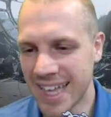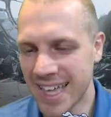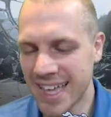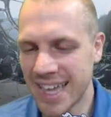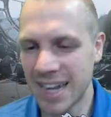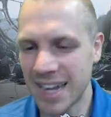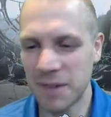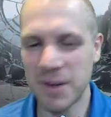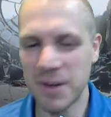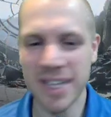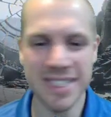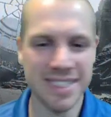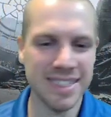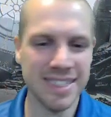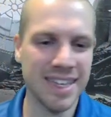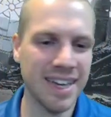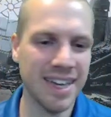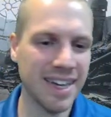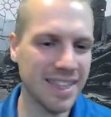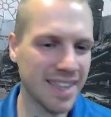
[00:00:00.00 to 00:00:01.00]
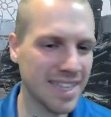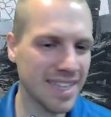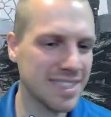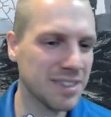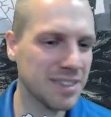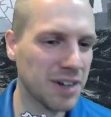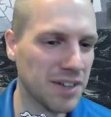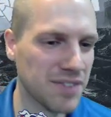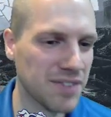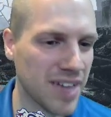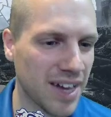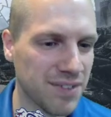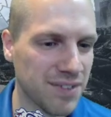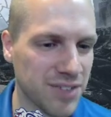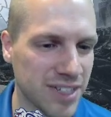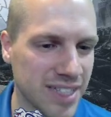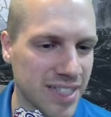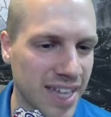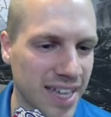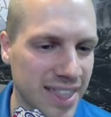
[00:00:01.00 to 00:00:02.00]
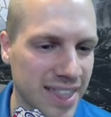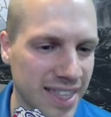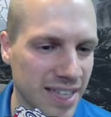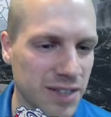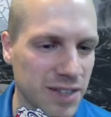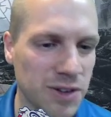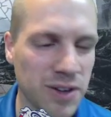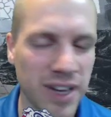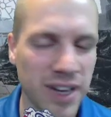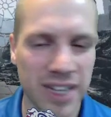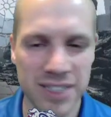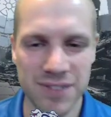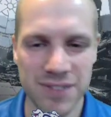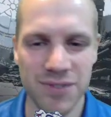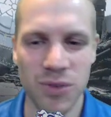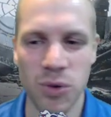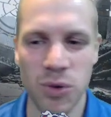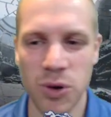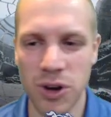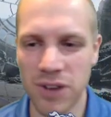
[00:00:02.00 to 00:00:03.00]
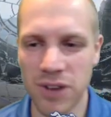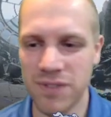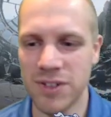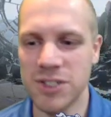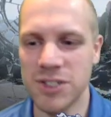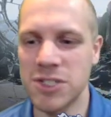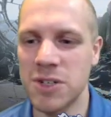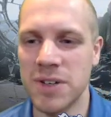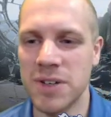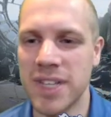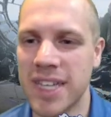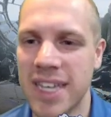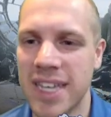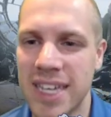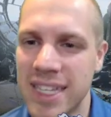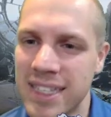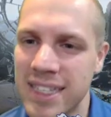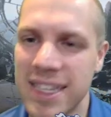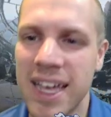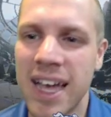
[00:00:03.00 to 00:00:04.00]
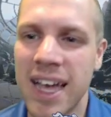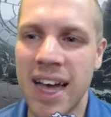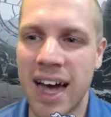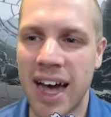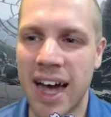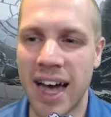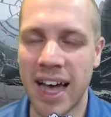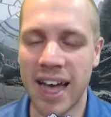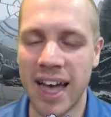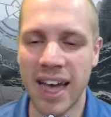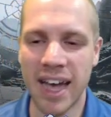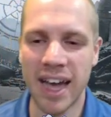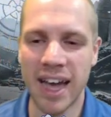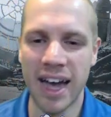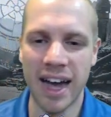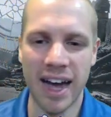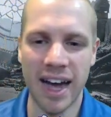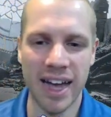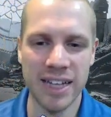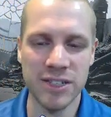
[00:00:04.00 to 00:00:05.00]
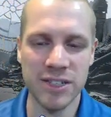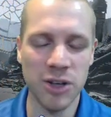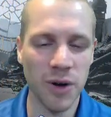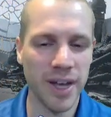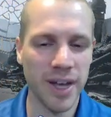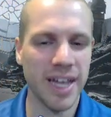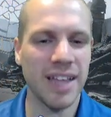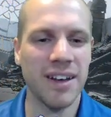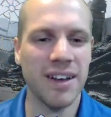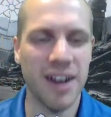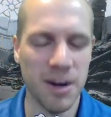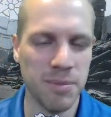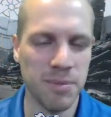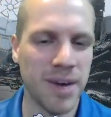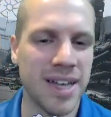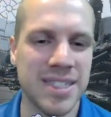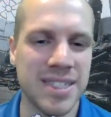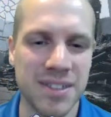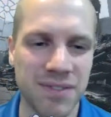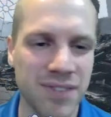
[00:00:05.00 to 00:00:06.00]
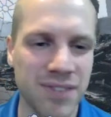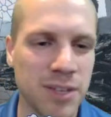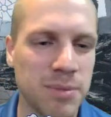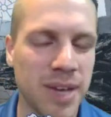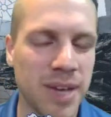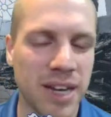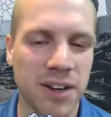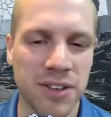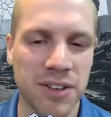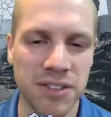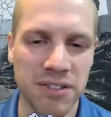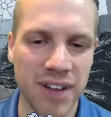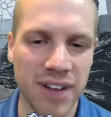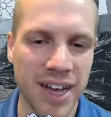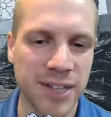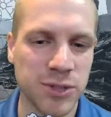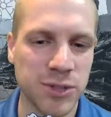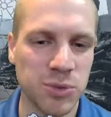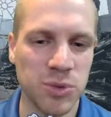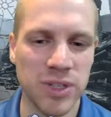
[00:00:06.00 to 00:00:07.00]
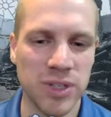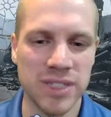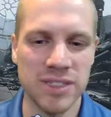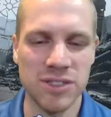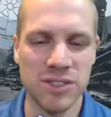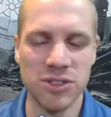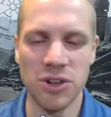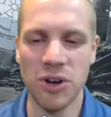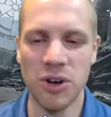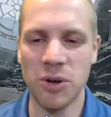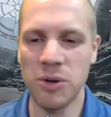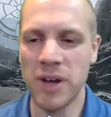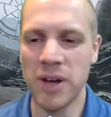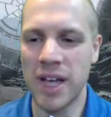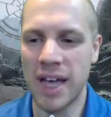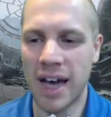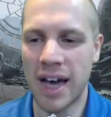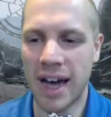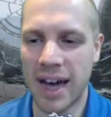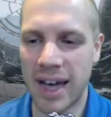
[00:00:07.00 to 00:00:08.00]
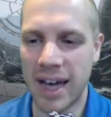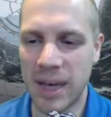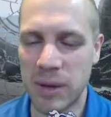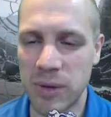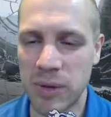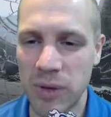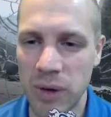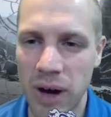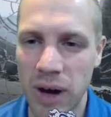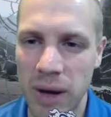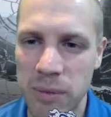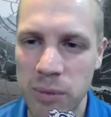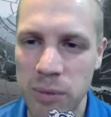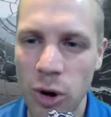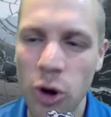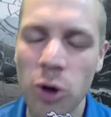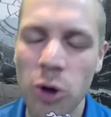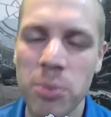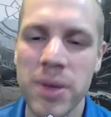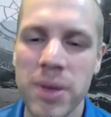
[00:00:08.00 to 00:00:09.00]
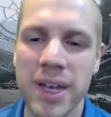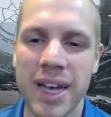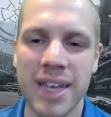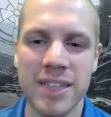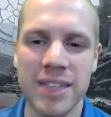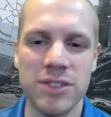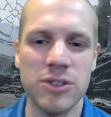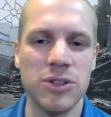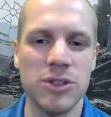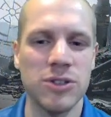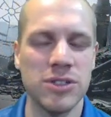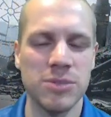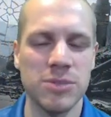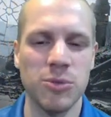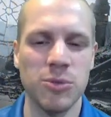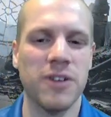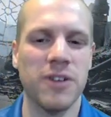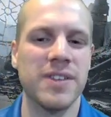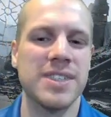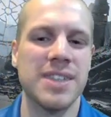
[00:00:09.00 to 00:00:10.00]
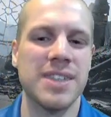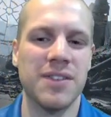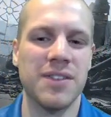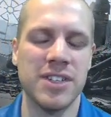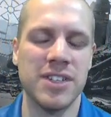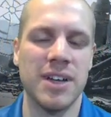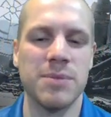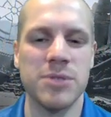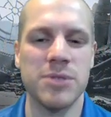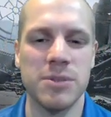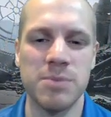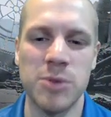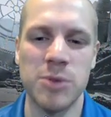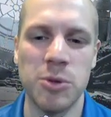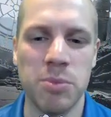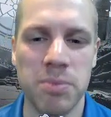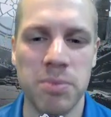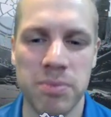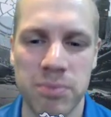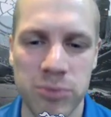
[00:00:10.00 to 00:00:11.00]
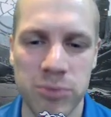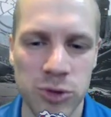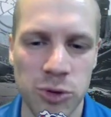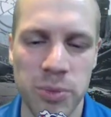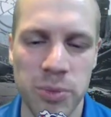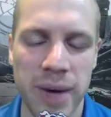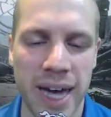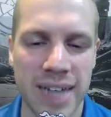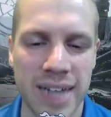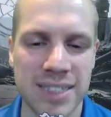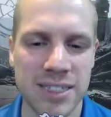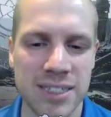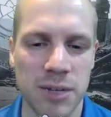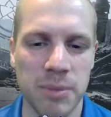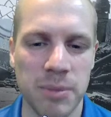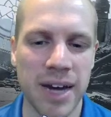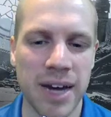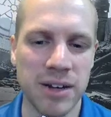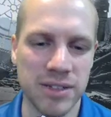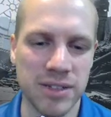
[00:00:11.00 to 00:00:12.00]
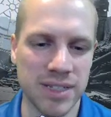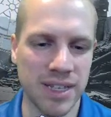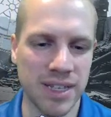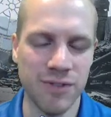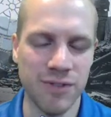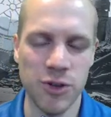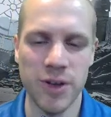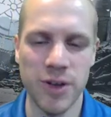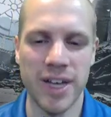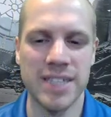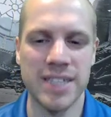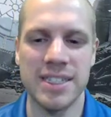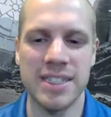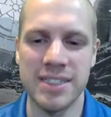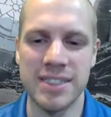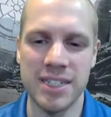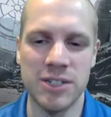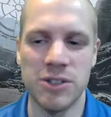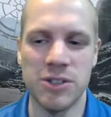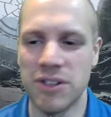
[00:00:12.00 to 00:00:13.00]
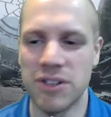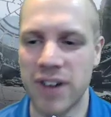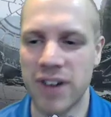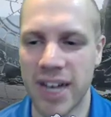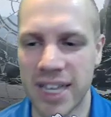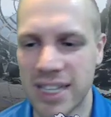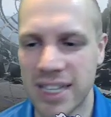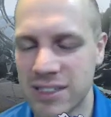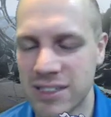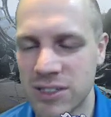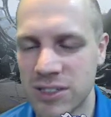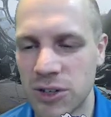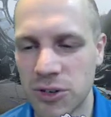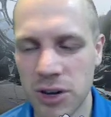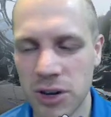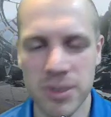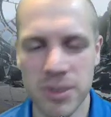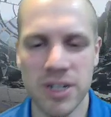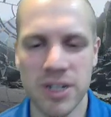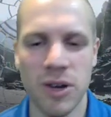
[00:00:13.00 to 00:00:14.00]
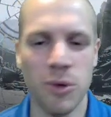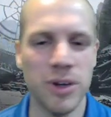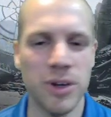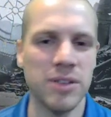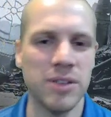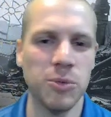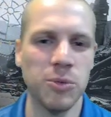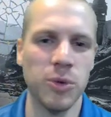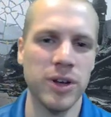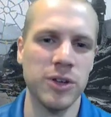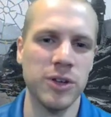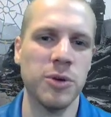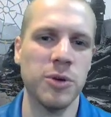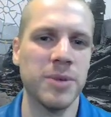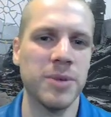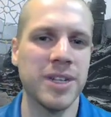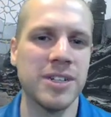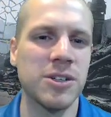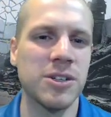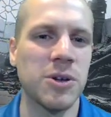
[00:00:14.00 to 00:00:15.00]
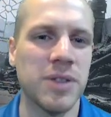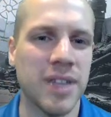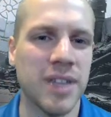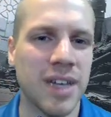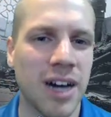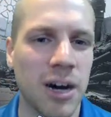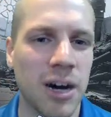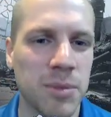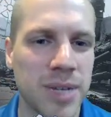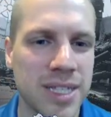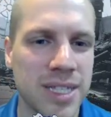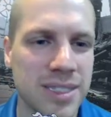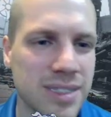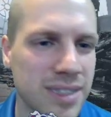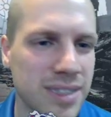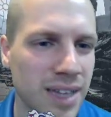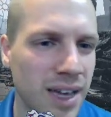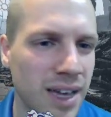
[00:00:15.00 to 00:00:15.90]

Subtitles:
anyways, that's all I've got for today. Thank you guys for tuning in. I know I got a lot of positive feedback on the last one, so I'm hoping I can do some more of these every time some new packs come out, if you guys continue to like it. So let me know what you want me to do in the comments.